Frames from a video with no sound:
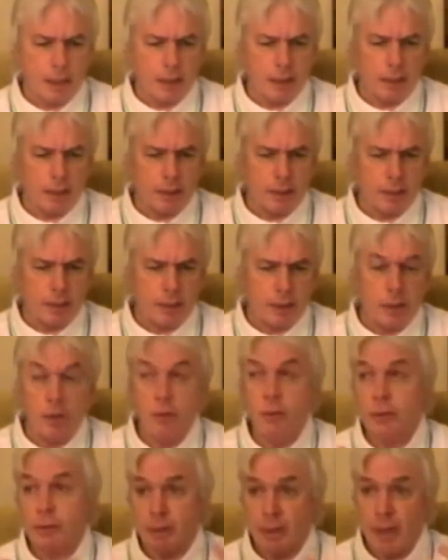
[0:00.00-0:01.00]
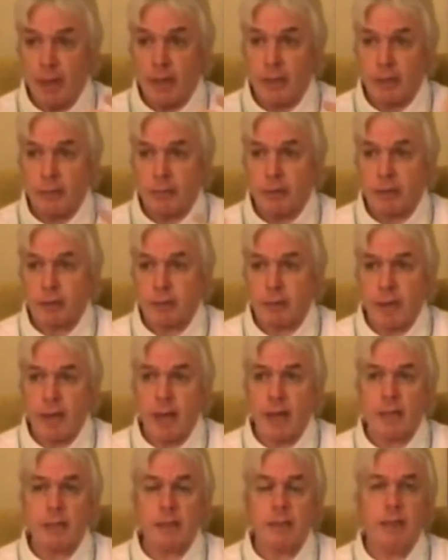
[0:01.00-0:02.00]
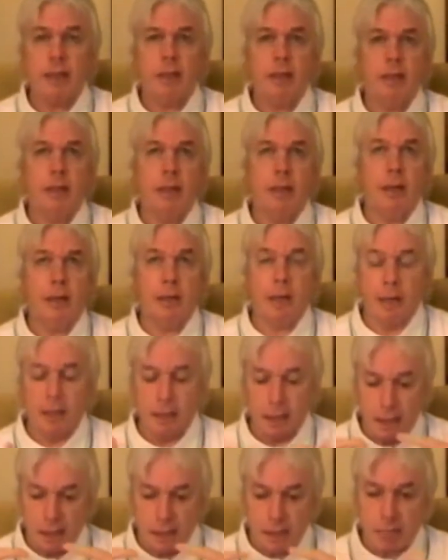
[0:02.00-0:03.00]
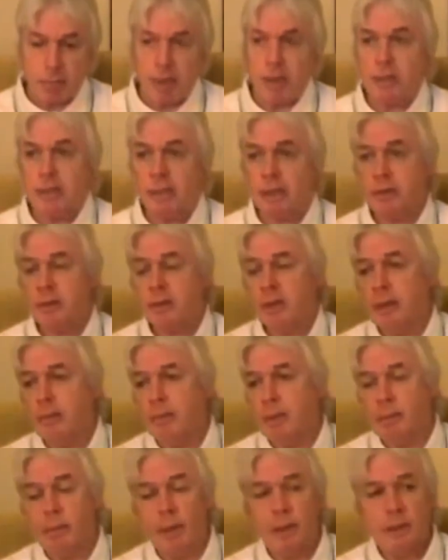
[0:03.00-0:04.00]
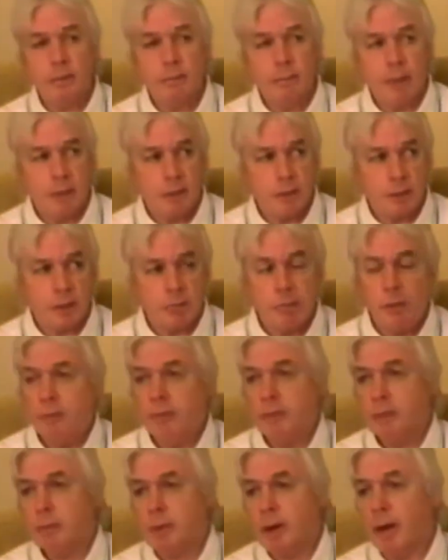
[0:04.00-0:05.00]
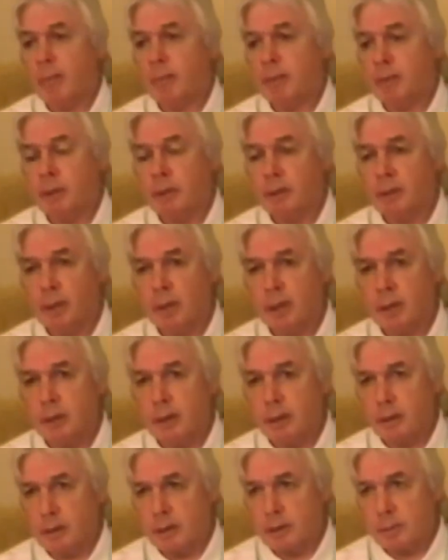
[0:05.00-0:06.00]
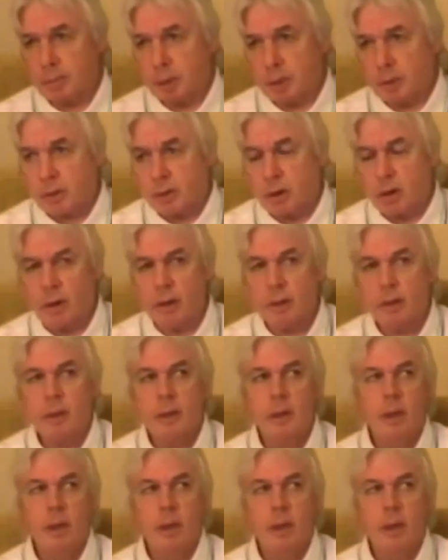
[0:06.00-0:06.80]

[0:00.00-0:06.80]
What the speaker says: the illusory nature of this reality, and in its basic theme, the Matrix movies were absolutely spot on.